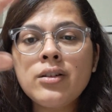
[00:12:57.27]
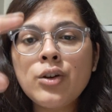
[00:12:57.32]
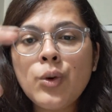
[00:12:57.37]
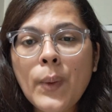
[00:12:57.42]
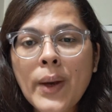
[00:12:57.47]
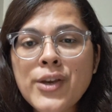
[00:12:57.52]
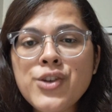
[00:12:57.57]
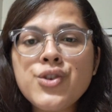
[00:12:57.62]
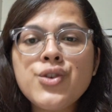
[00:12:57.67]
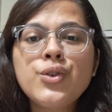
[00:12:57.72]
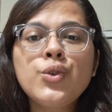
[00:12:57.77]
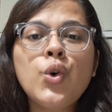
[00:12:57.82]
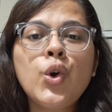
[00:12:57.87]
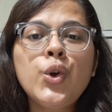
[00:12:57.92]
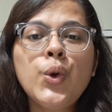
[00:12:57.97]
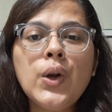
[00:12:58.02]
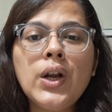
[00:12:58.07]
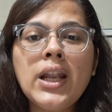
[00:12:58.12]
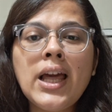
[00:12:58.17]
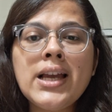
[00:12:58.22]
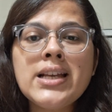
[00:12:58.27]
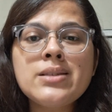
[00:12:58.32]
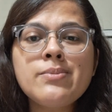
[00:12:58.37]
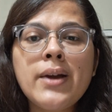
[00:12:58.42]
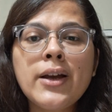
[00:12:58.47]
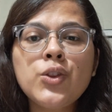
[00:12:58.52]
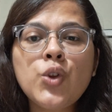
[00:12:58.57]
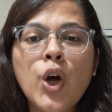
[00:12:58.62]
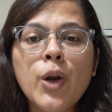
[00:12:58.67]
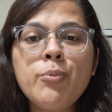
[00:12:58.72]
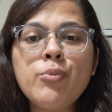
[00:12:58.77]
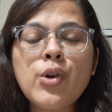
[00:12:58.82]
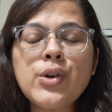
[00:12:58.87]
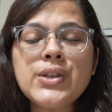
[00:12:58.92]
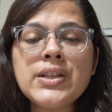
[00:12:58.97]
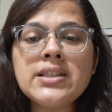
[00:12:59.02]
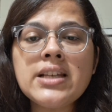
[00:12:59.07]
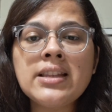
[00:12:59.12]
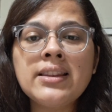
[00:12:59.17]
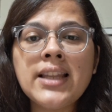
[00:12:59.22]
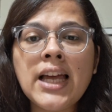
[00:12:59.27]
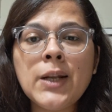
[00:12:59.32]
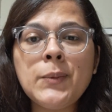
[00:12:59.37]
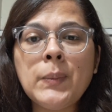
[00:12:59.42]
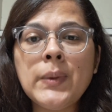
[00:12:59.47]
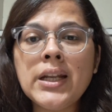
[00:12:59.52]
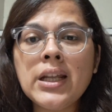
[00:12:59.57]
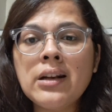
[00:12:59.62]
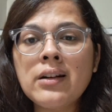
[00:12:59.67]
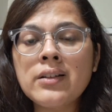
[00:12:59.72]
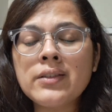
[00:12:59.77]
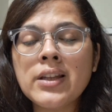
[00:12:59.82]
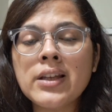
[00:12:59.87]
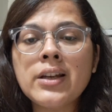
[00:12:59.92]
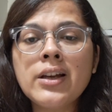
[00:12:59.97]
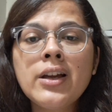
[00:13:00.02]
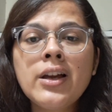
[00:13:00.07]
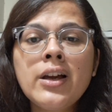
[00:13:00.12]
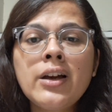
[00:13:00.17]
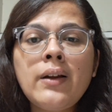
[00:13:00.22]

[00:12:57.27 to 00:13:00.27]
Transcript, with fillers: question or utilize my thought process in that particular thing